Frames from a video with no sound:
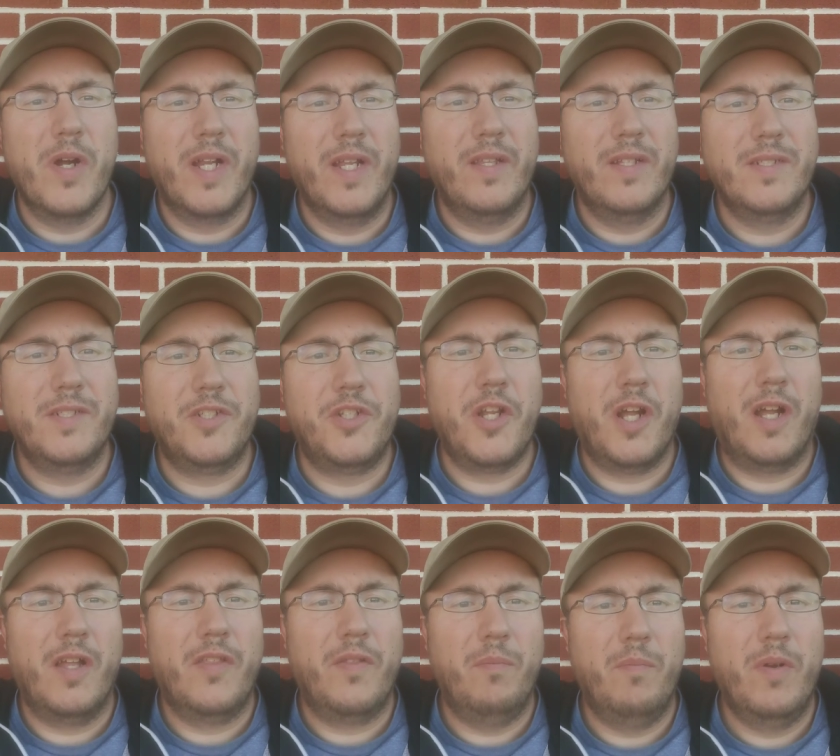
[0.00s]
everybody. This is
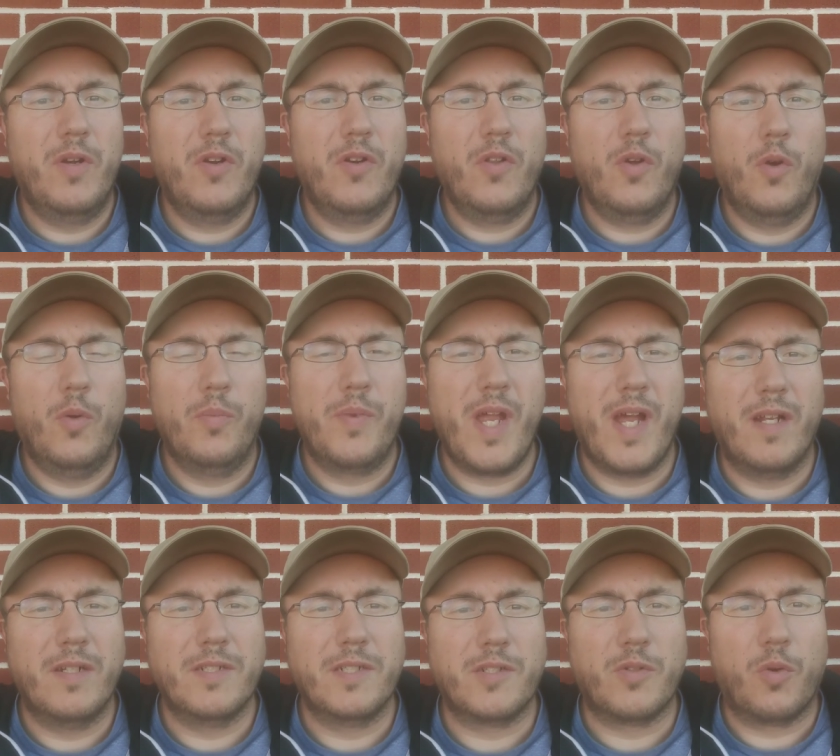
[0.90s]
Jonathan Miller, the
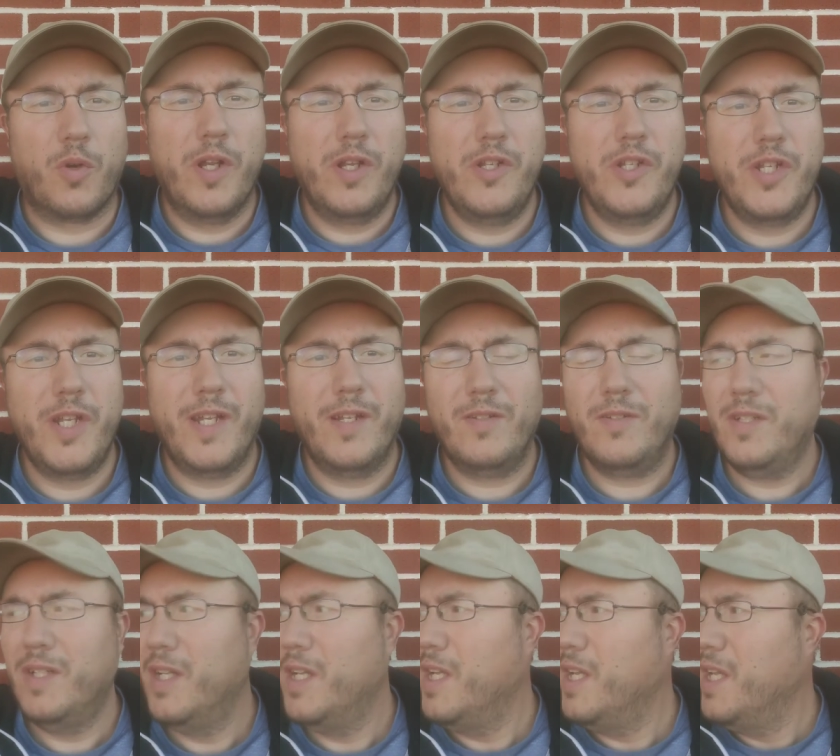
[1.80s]
Hometown Historian
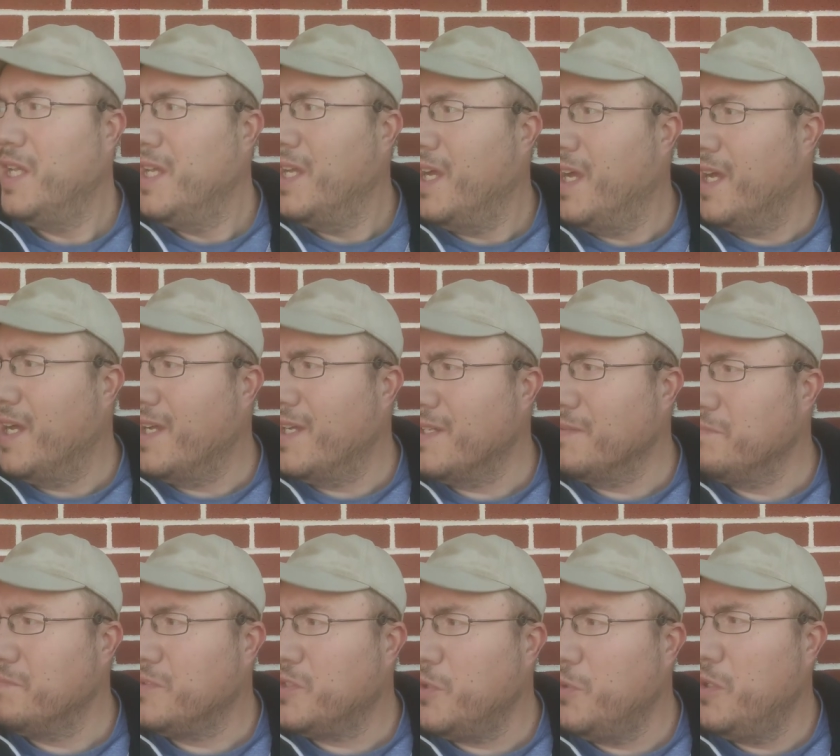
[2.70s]
Channel. Uh,
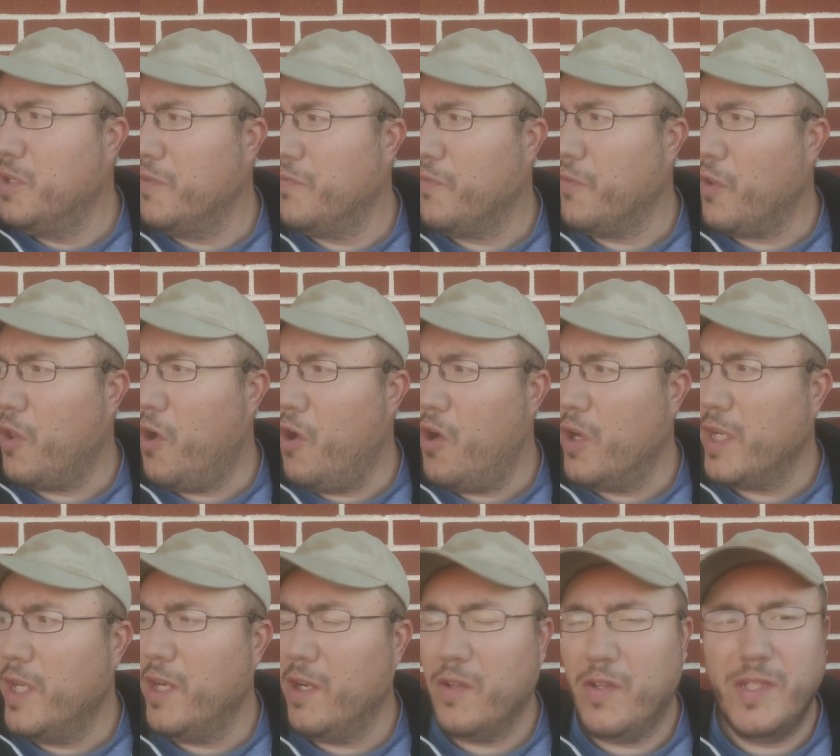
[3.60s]
I'm doing a
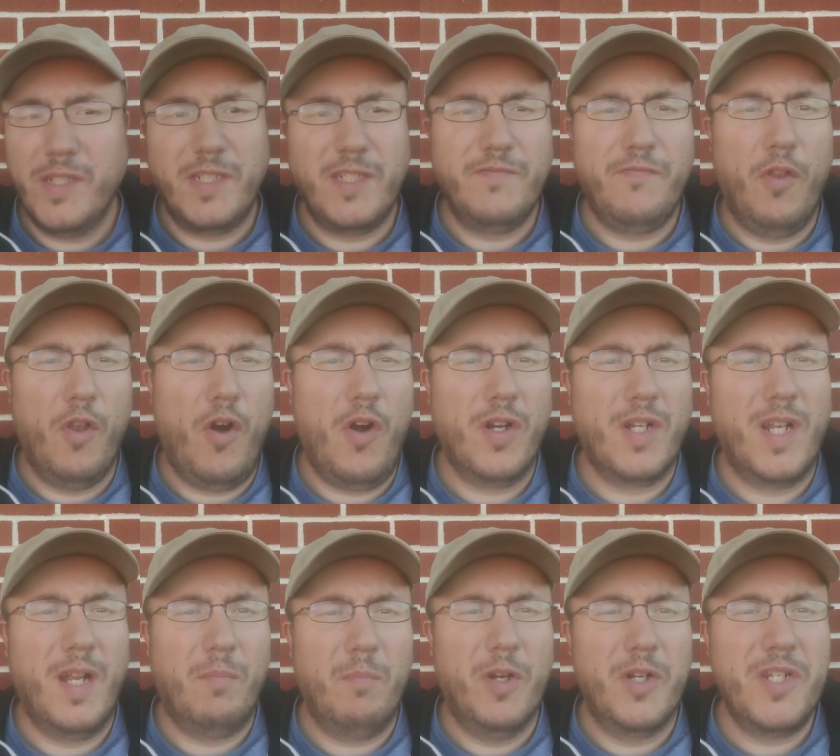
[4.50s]
vlog here. This is
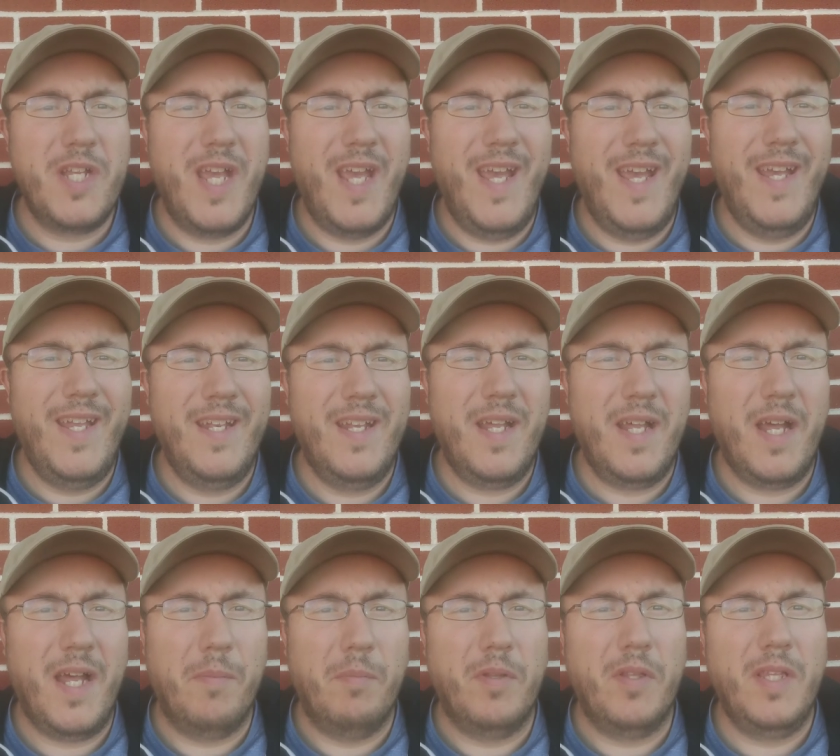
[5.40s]
vlog number 10.
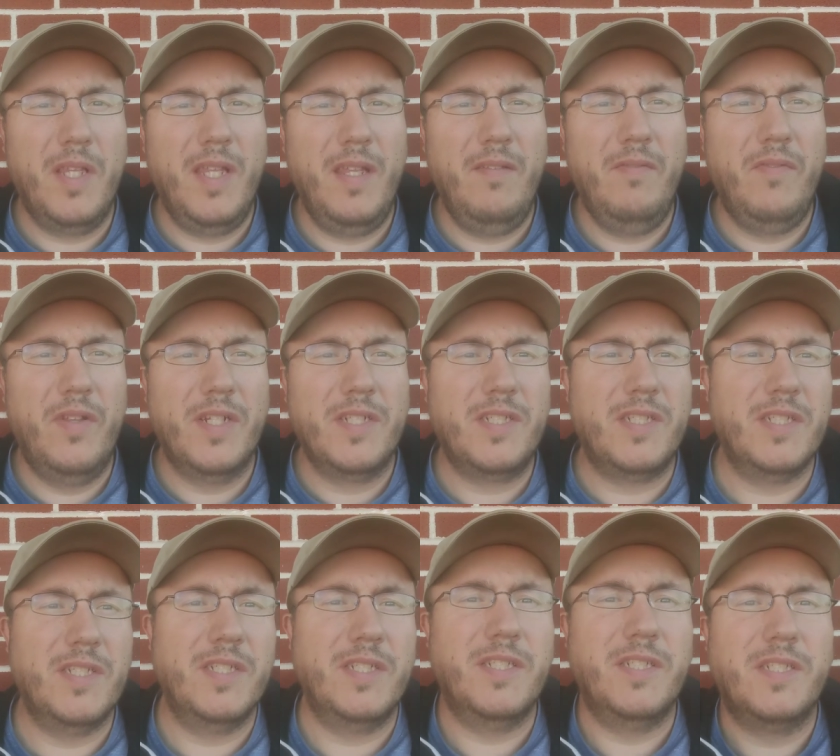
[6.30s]
I believe this
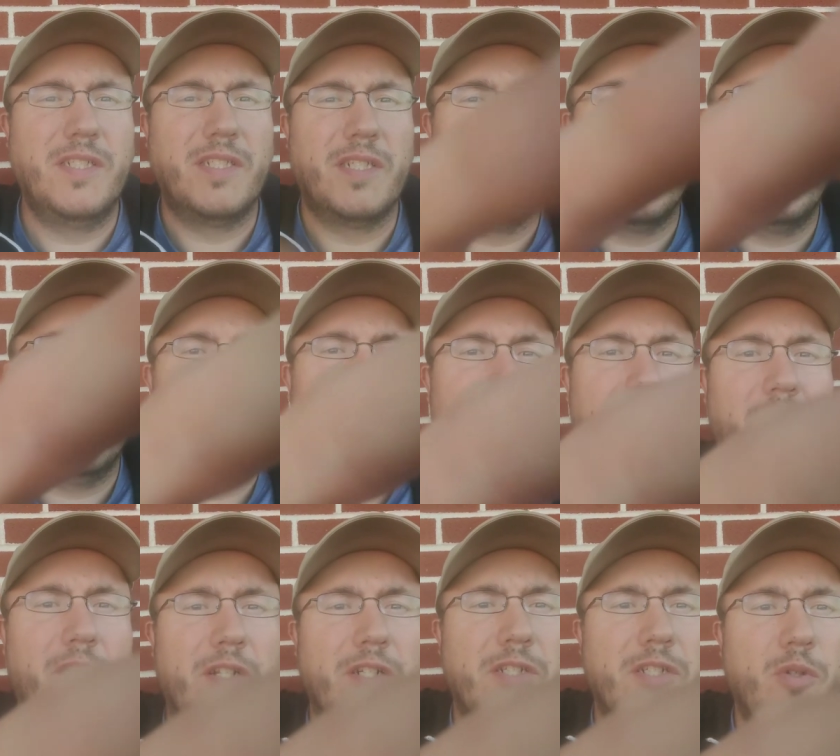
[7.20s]
is, let
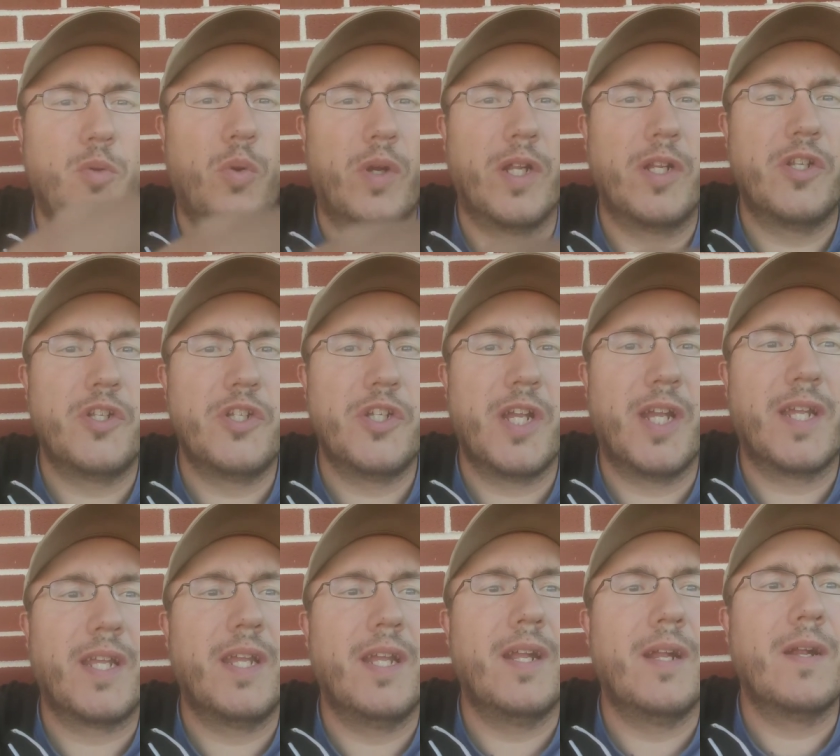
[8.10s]
me just quick
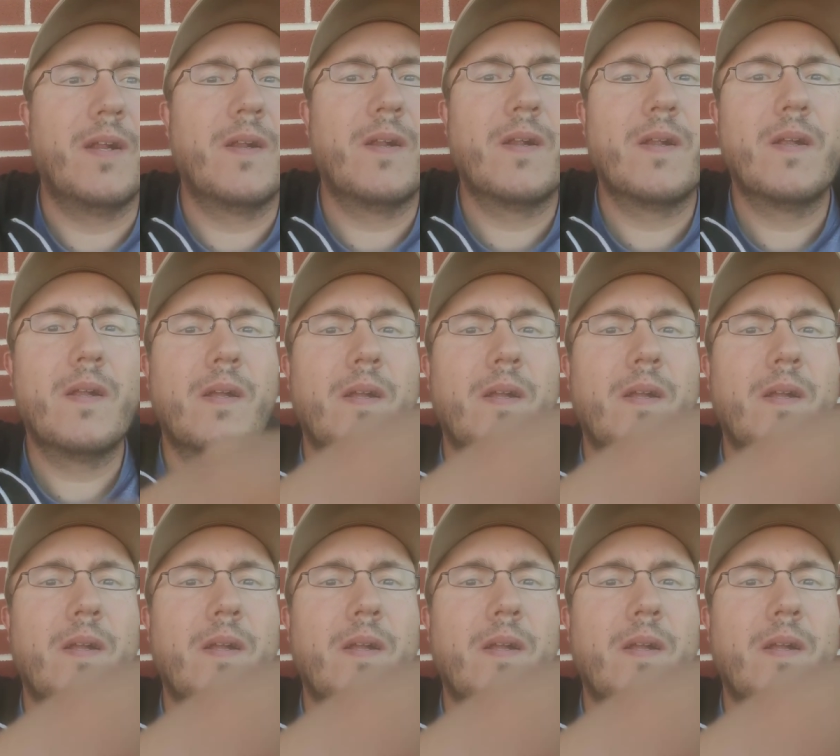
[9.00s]
check here.